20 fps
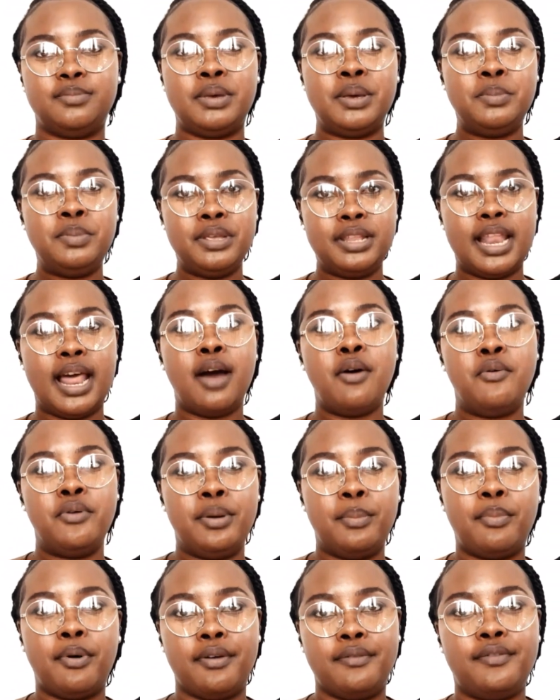Maybe now
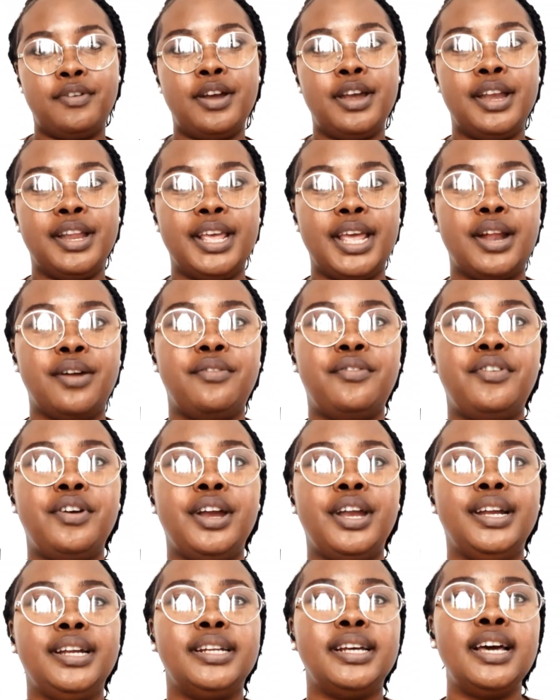we're boyfriend,
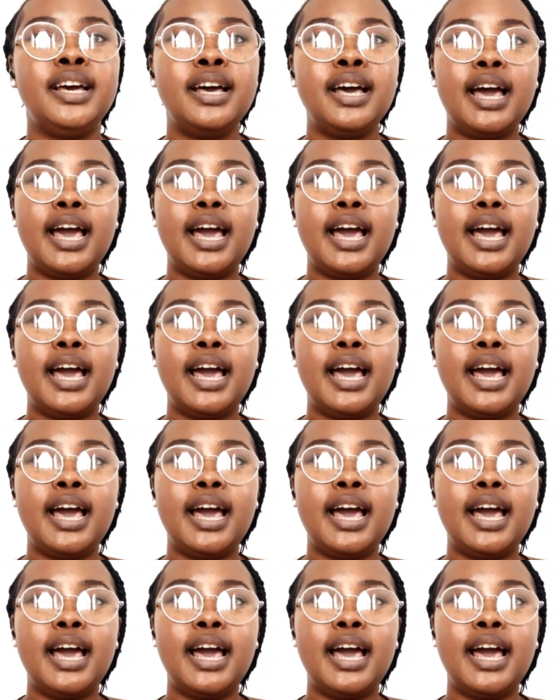girlfriend.